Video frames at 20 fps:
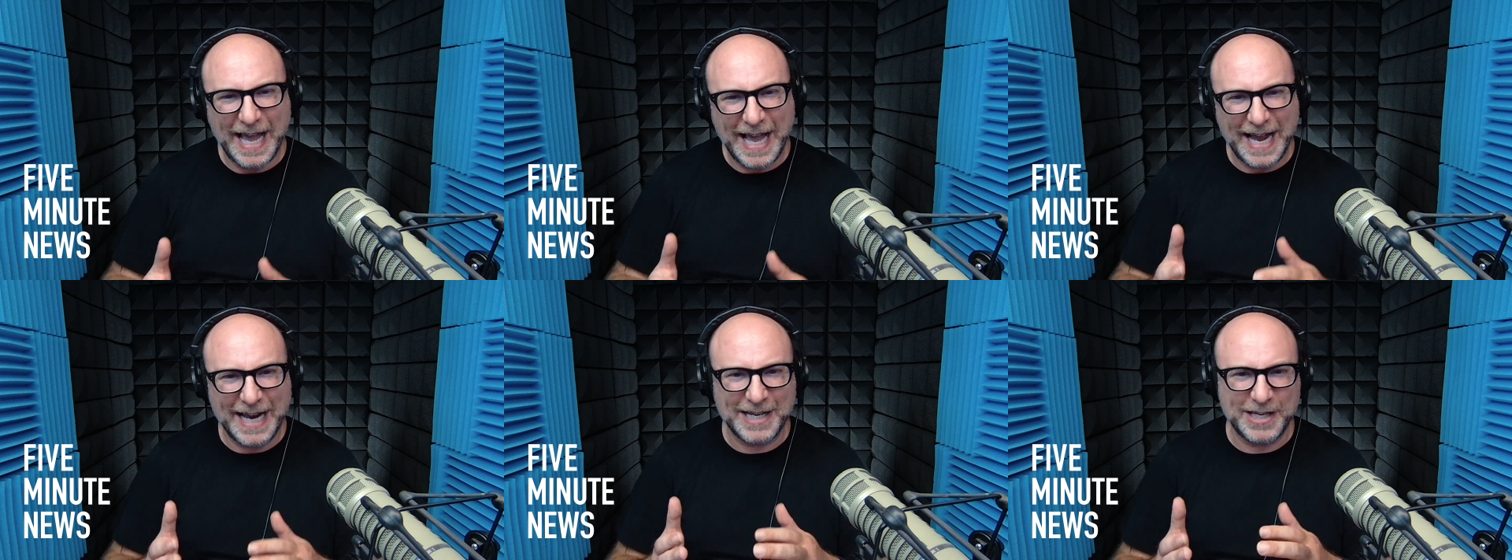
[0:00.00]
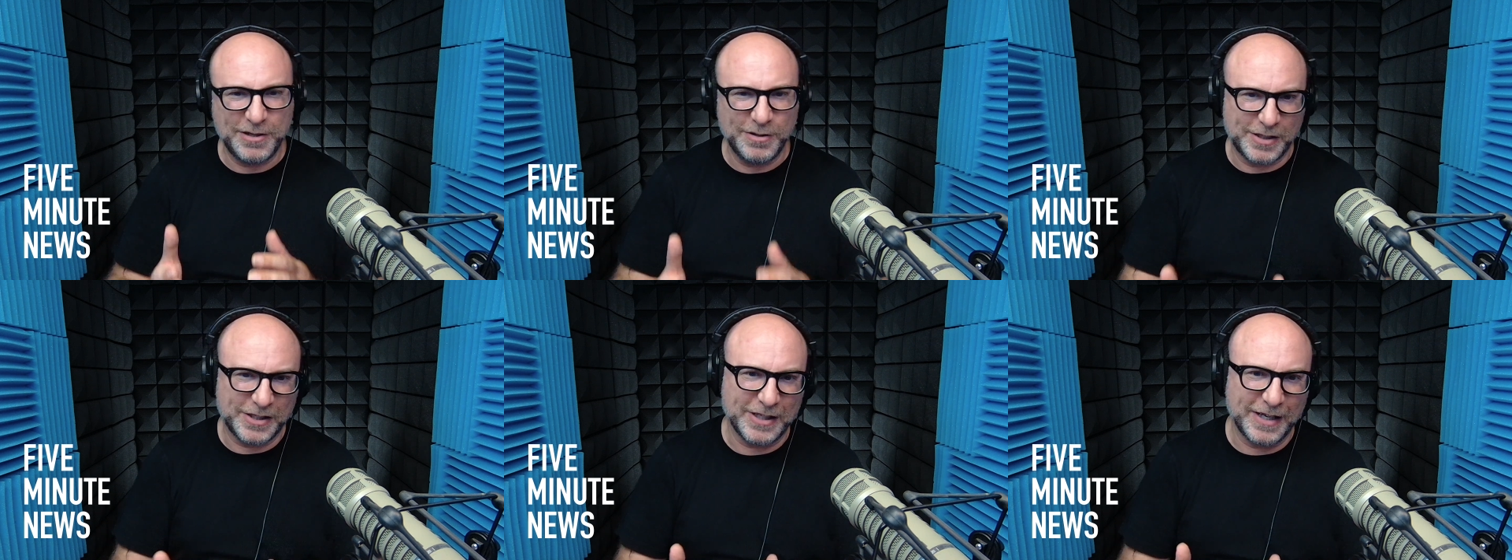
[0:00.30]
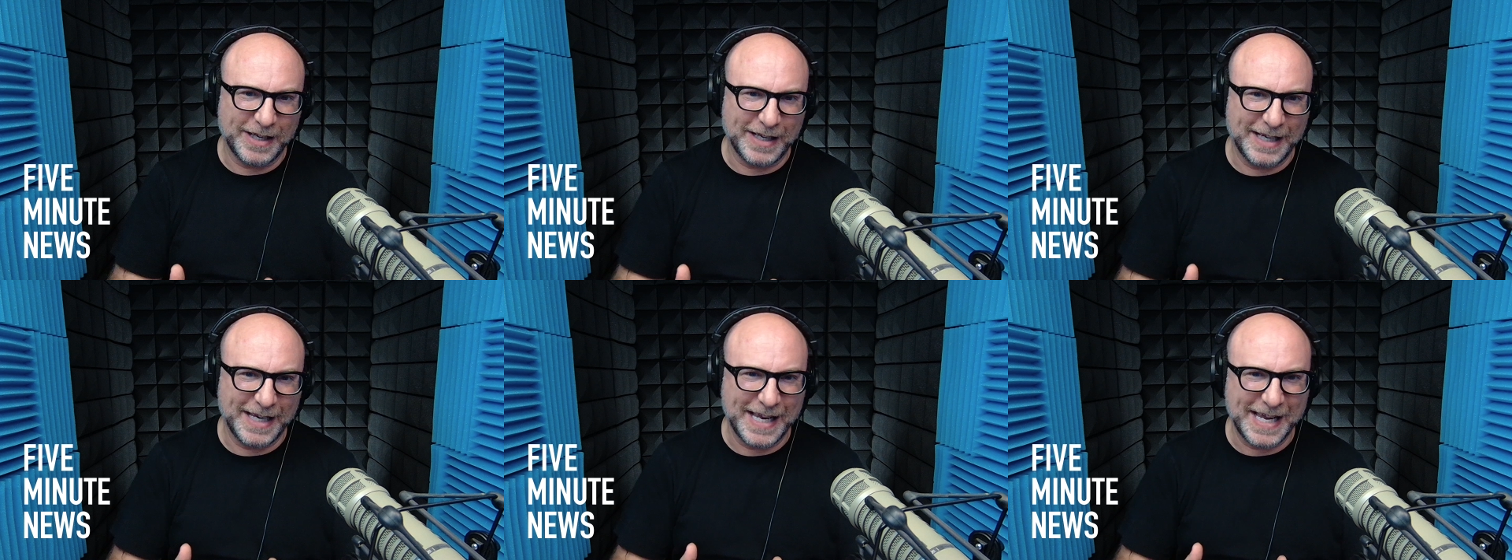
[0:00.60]
and you
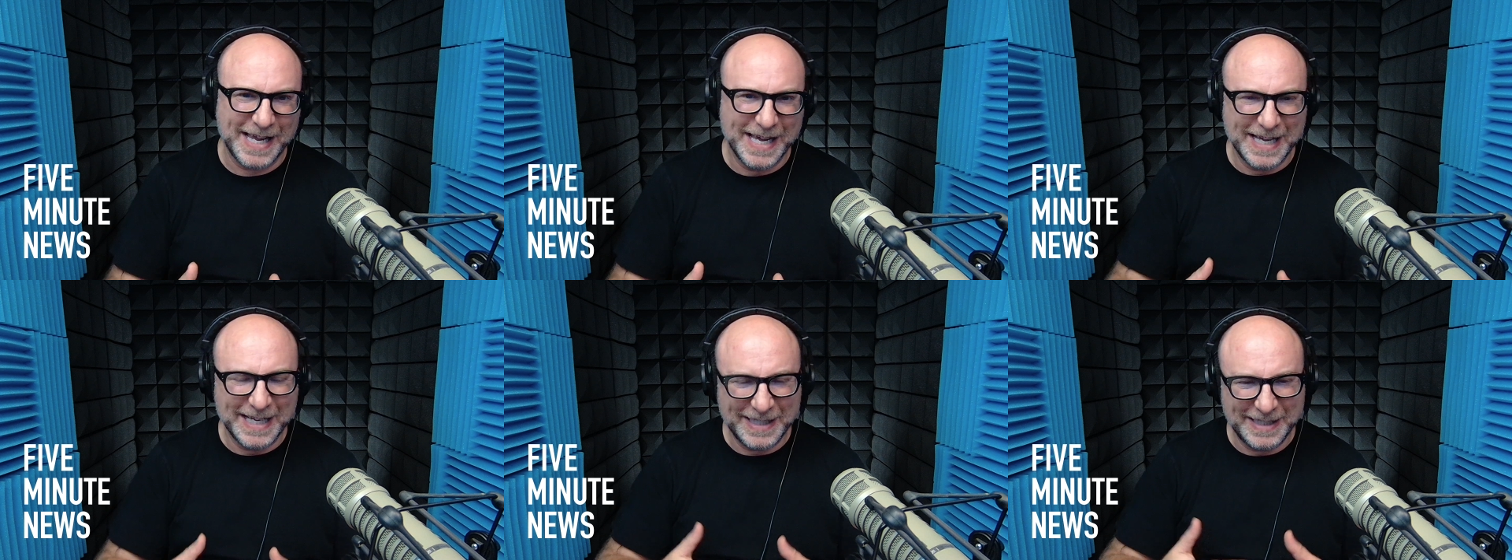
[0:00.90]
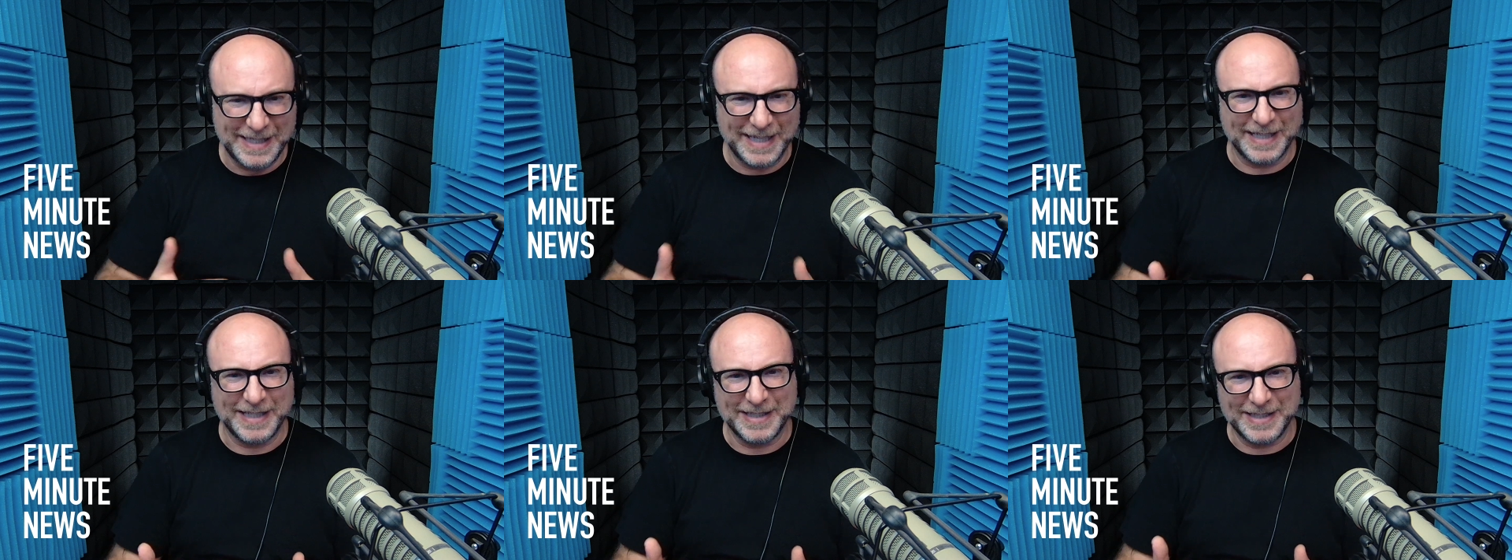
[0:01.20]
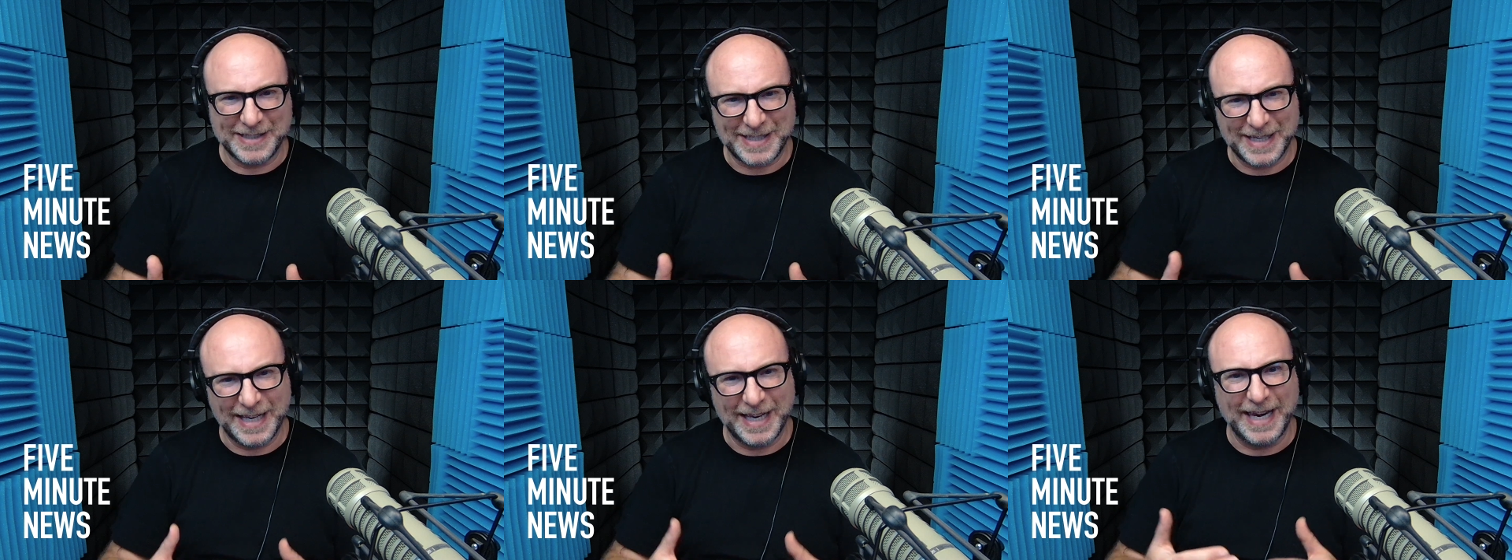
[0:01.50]
certainly
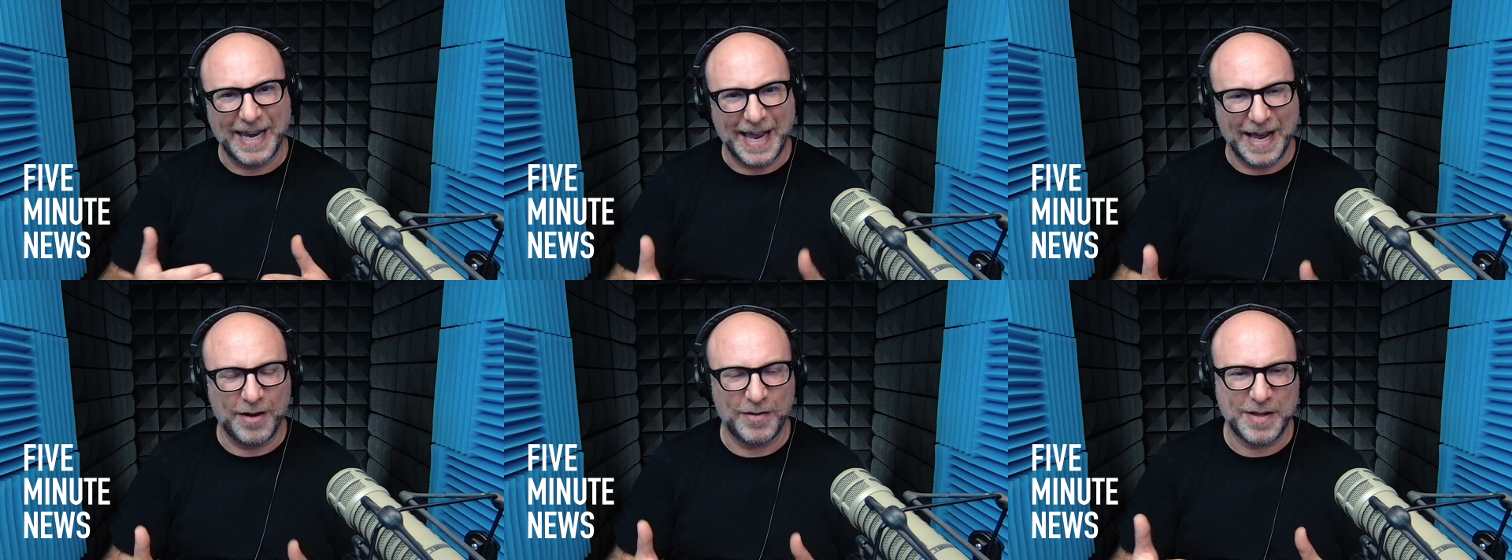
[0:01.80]
didn't allow